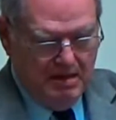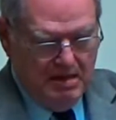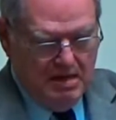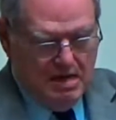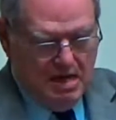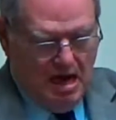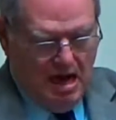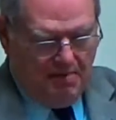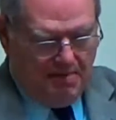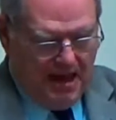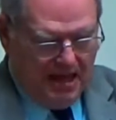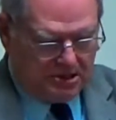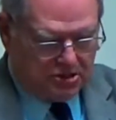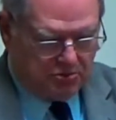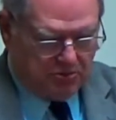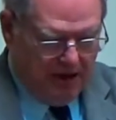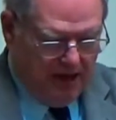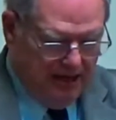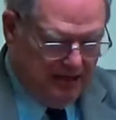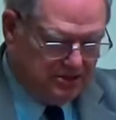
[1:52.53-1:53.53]
And that's
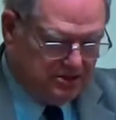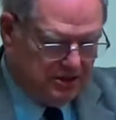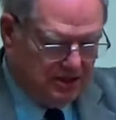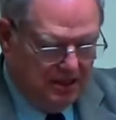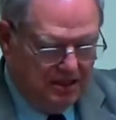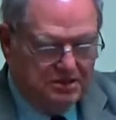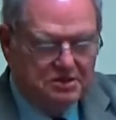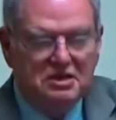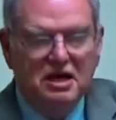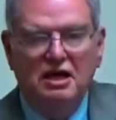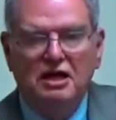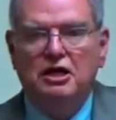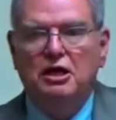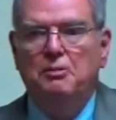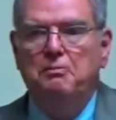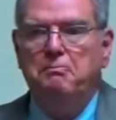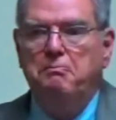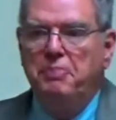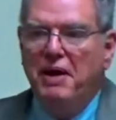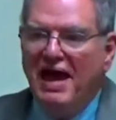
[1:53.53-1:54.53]
why it says,
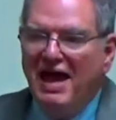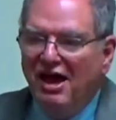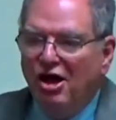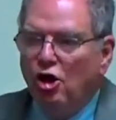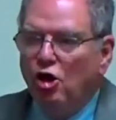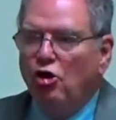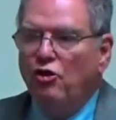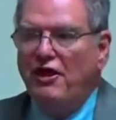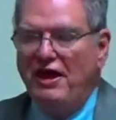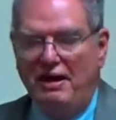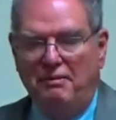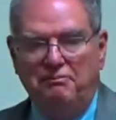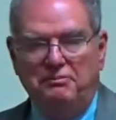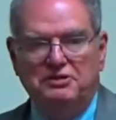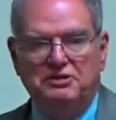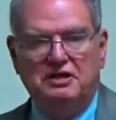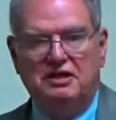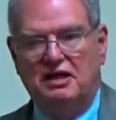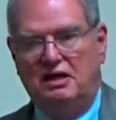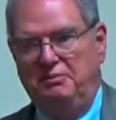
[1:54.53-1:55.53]
compel them to
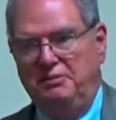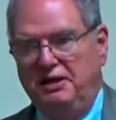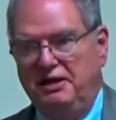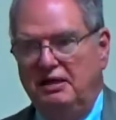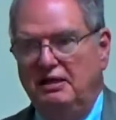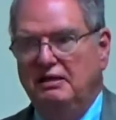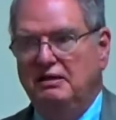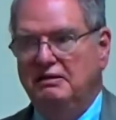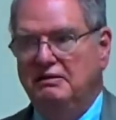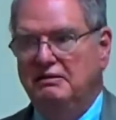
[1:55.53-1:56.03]
come in.